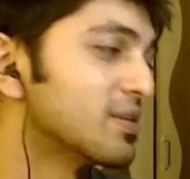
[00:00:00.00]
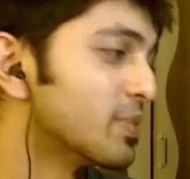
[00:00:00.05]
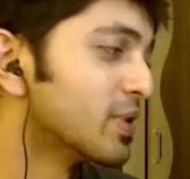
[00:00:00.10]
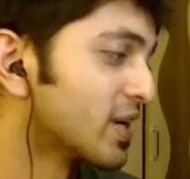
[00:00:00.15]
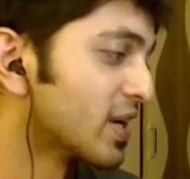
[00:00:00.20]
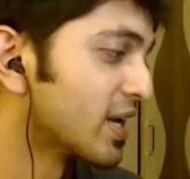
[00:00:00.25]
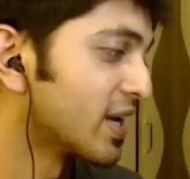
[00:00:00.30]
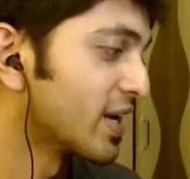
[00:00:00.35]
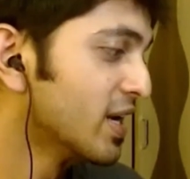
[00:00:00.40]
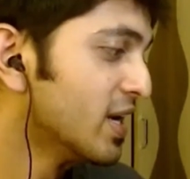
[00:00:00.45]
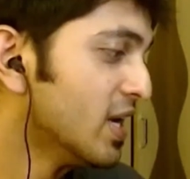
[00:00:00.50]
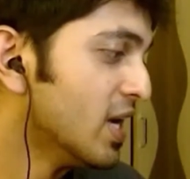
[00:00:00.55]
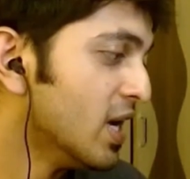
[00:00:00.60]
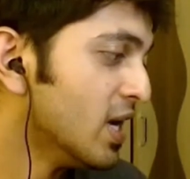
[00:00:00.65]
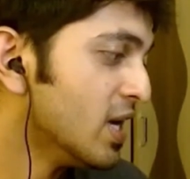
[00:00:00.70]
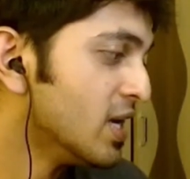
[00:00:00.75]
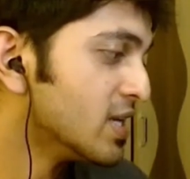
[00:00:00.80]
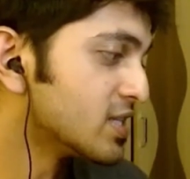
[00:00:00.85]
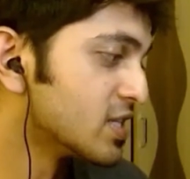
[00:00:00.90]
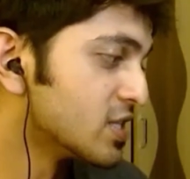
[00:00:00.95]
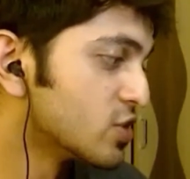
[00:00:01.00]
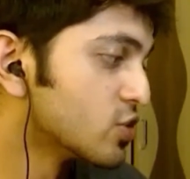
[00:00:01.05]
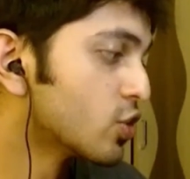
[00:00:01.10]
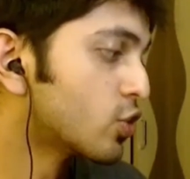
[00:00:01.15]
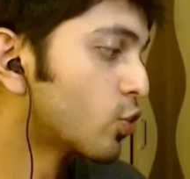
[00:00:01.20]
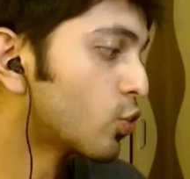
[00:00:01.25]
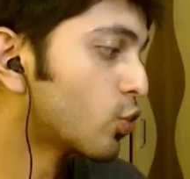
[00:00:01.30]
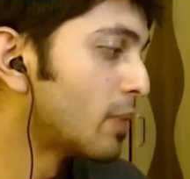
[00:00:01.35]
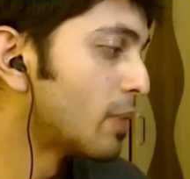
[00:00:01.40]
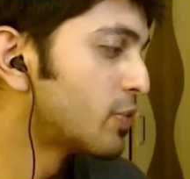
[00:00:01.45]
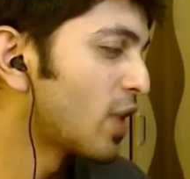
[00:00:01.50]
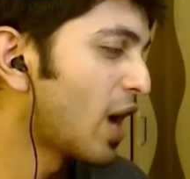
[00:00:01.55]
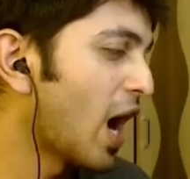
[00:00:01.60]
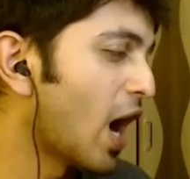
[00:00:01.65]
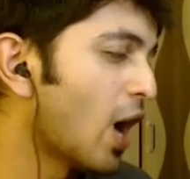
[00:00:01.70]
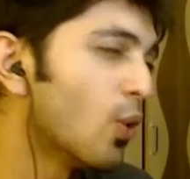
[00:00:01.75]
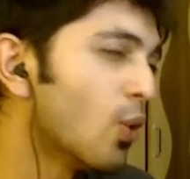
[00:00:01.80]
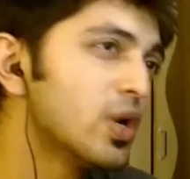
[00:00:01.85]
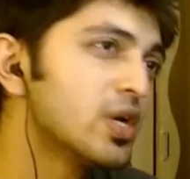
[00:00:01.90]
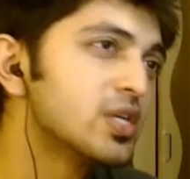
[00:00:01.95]
But like since you grew up there,
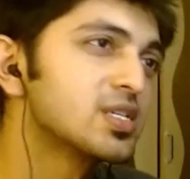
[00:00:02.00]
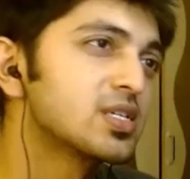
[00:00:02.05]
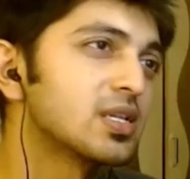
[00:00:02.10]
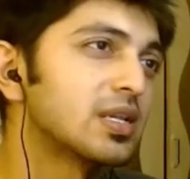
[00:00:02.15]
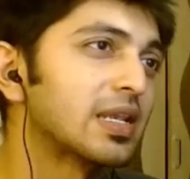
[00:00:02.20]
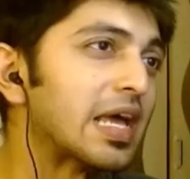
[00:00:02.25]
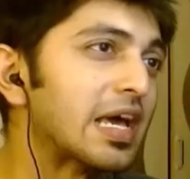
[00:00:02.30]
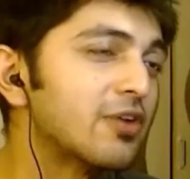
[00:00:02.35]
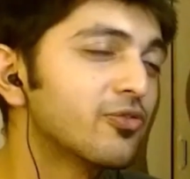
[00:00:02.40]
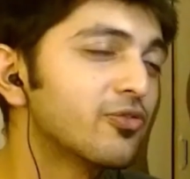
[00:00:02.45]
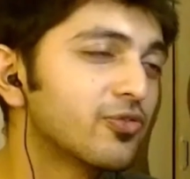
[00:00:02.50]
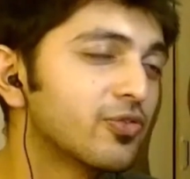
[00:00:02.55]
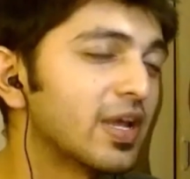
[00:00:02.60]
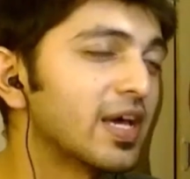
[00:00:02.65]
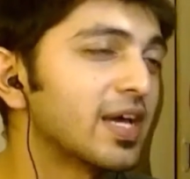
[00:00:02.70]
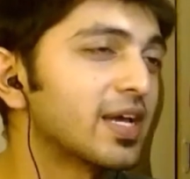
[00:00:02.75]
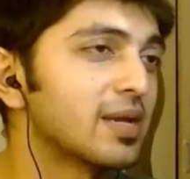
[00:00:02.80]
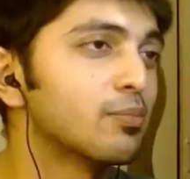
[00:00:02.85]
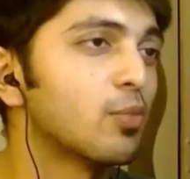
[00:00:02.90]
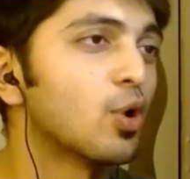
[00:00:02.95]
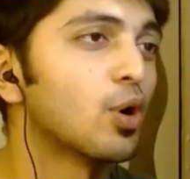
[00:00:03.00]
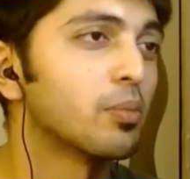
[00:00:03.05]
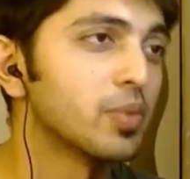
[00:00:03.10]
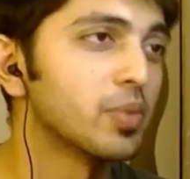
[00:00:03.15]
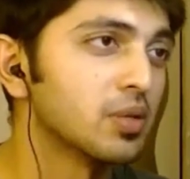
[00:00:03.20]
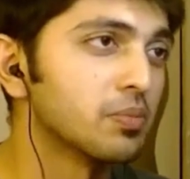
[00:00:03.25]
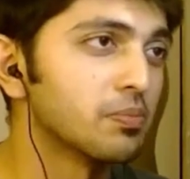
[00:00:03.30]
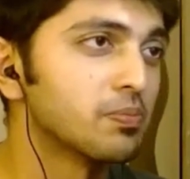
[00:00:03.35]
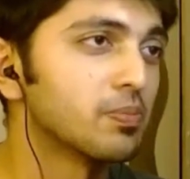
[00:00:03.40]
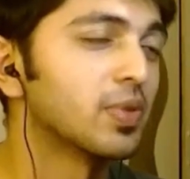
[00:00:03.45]
how was life like in Bombay?